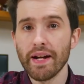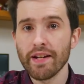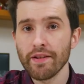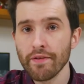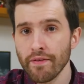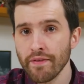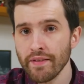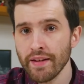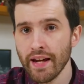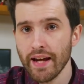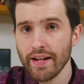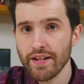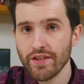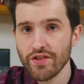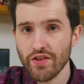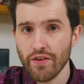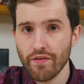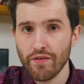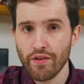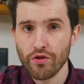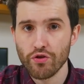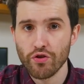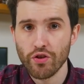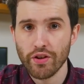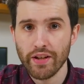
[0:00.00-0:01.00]
better than the
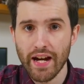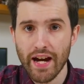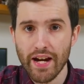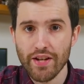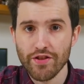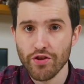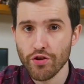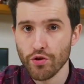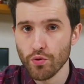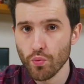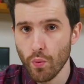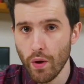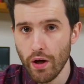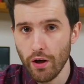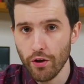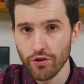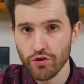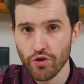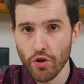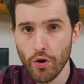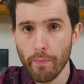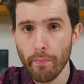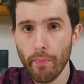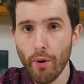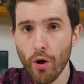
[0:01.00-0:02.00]
8700Ks as well,
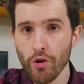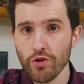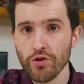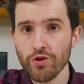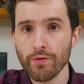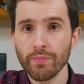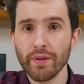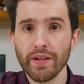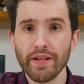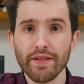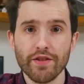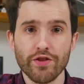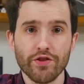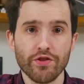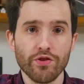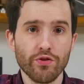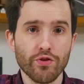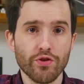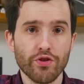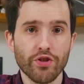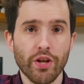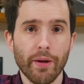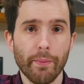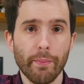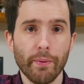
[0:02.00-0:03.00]
so possibly this
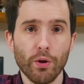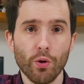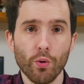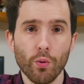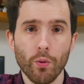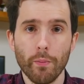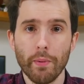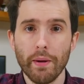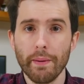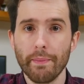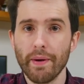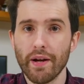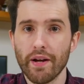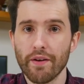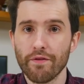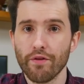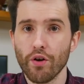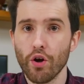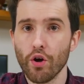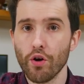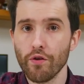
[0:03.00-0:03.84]
new CPU will be better for